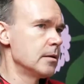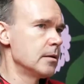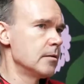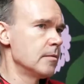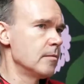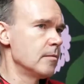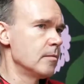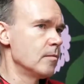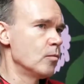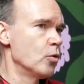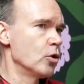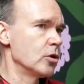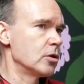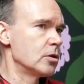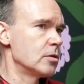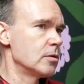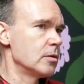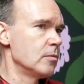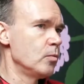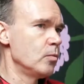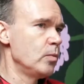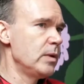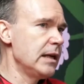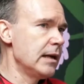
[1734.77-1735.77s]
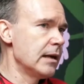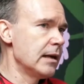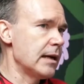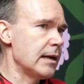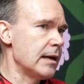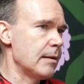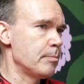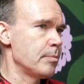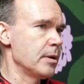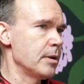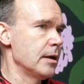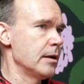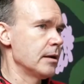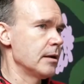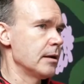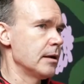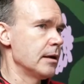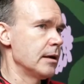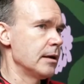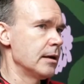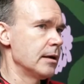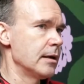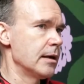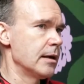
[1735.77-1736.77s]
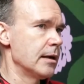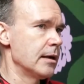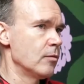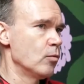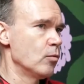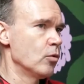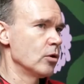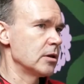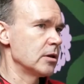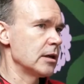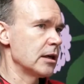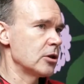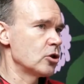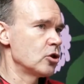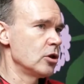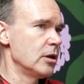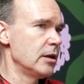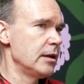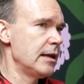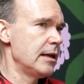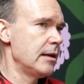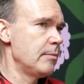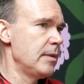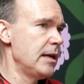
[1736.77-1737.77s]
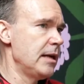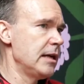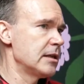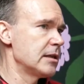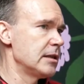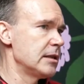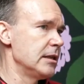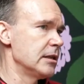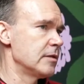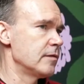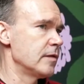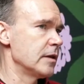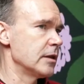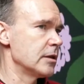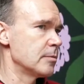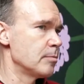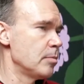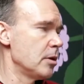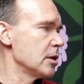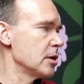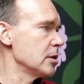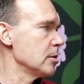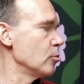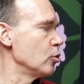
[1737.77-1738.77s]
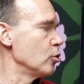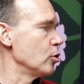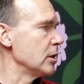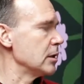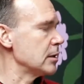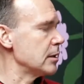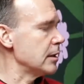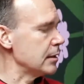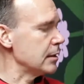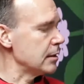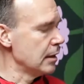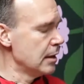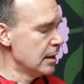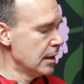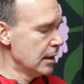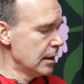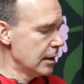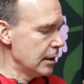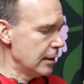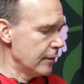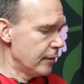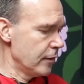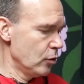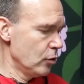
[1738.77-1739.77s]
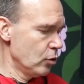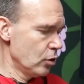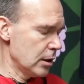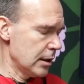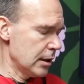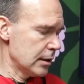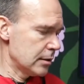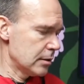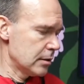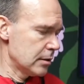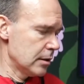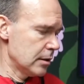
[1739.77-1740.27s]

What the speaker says: what will happen and what actually then makes these things possible is that if you look at,